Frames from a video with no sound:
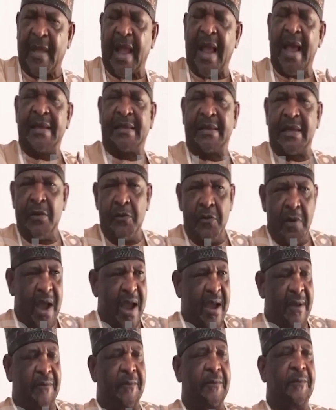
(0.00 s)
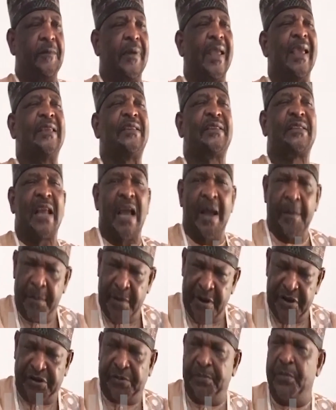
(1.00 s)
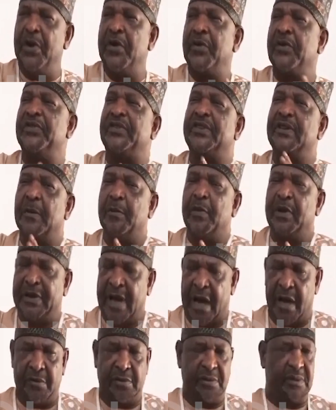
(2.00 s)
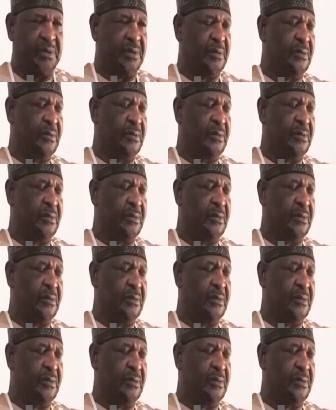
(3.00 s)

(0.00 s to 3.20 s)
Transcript: I say we have established beyond reasonable doubt